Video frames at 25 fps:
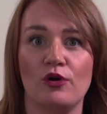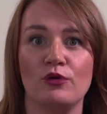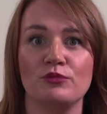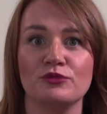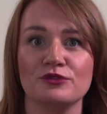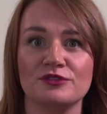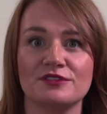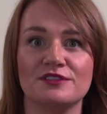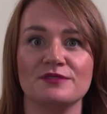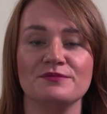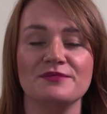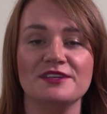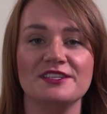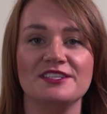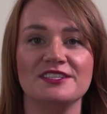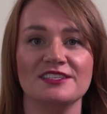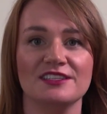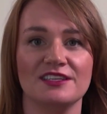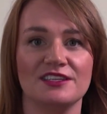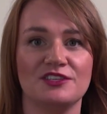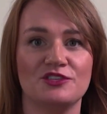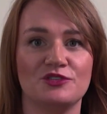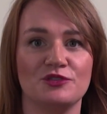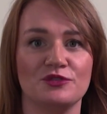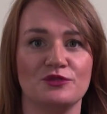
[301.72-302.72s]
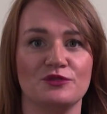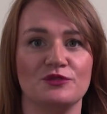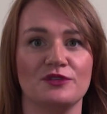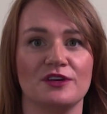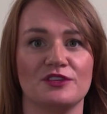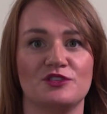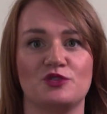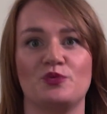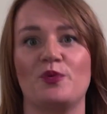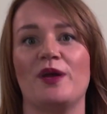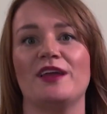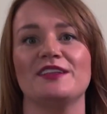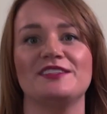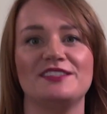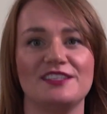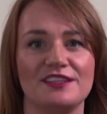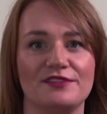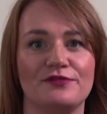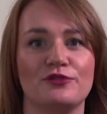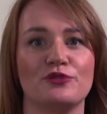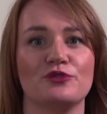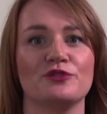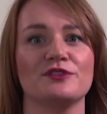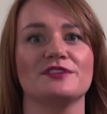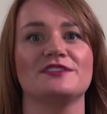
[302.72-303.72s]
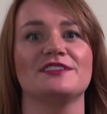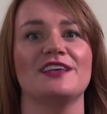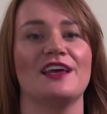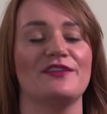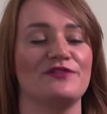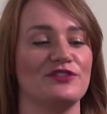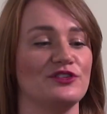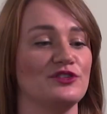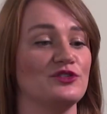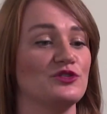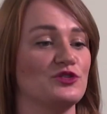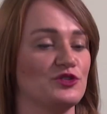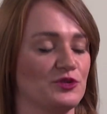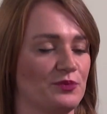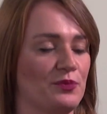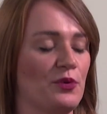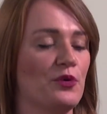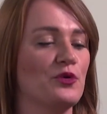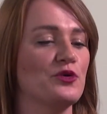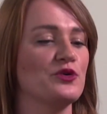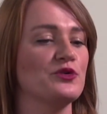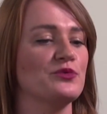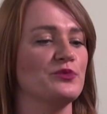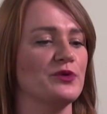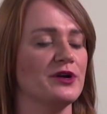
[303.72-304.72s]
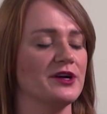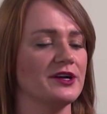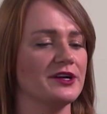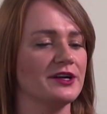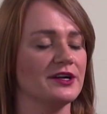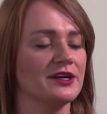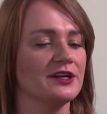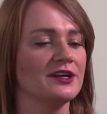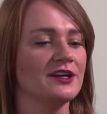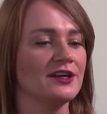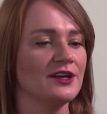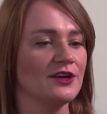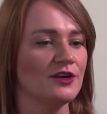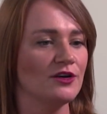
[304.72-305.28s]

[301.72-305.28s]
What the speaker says: almost immediately to a 24/7 support worker.